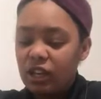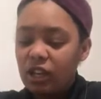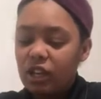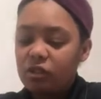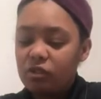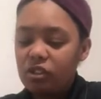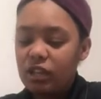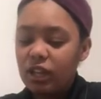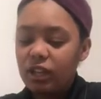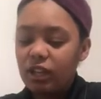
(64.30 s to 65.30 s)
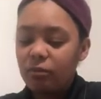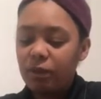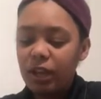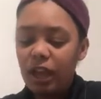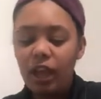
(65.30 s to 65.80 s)
So we'll just take a little
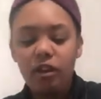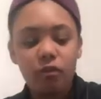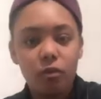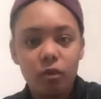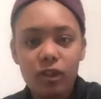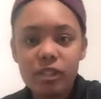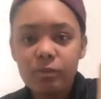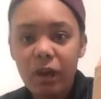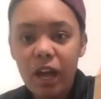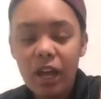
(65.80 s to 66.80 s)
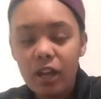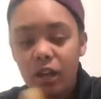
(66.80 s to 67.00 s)
bit, and over one spot,